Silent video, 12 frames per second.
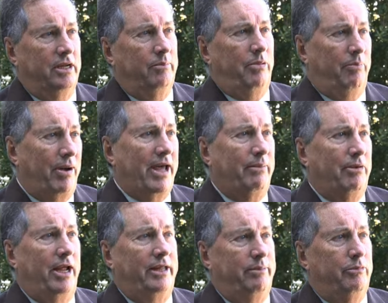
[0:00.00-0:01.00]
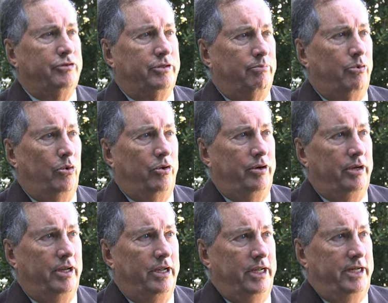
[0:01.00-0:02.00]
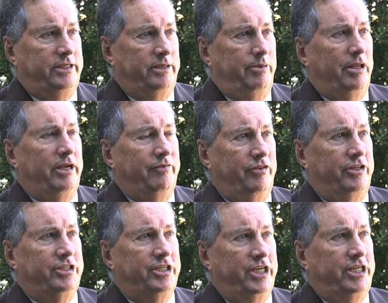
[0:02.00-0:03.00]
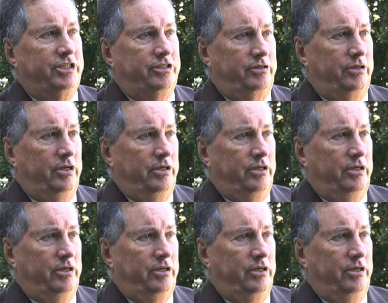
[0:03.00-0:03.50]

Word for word: But bottom line, the most important is the ability for the cities to,